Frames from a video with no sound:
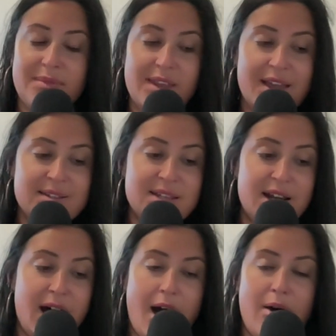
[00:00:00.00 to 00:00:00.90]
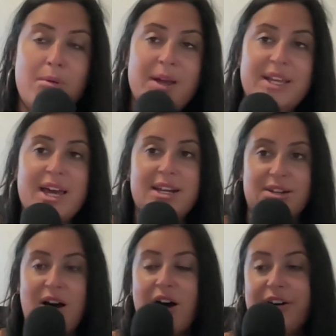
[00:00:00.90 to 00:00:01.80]
is that Holloway can
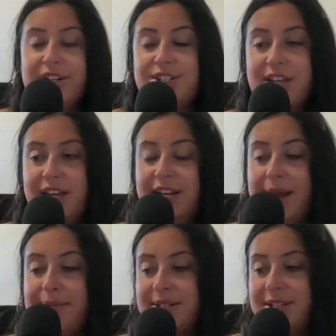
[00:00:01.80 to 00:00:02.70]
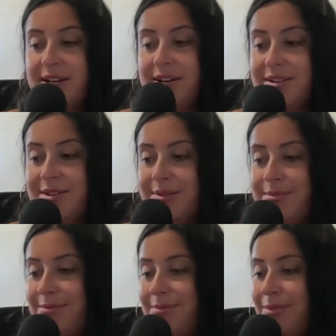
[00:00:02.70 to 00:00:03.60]
acknowledge in Edmonton
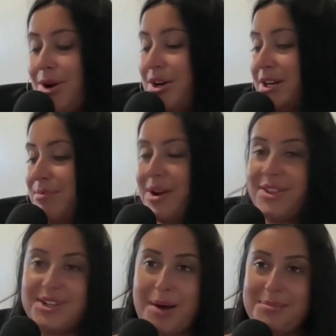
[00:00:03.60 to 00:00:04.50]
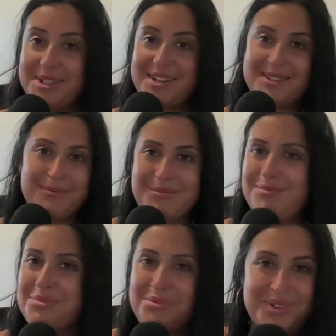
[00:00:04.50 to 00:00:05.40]
are you going to break the top 6?
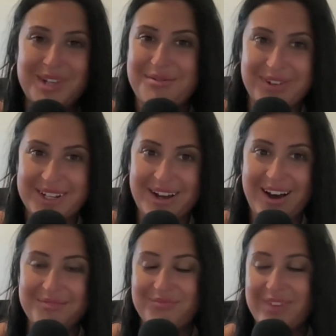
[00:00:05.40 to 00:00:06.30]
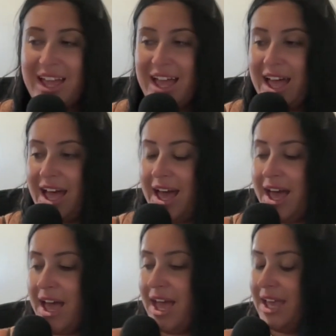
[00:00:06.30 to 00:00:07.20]
Definitely not.
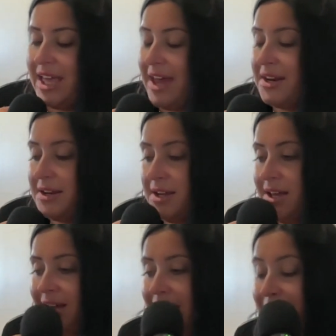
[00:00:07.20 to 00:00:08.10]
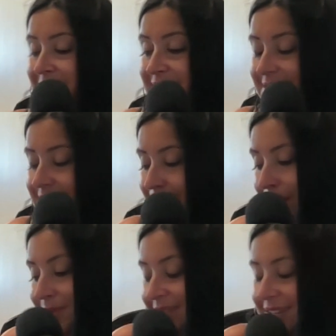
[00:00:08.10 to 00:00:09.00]
Again, Edmonton's
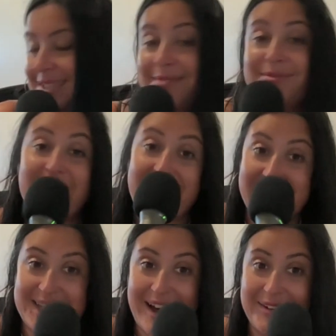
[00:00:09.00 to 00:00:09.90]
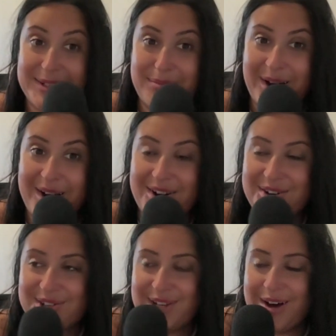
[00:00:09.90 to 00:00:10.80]
top 6 very talented
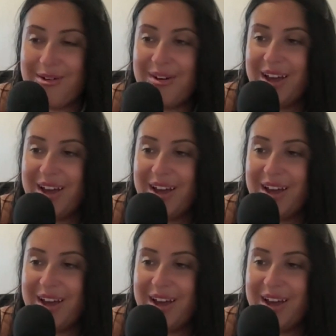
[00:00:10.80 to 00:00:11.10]
players. So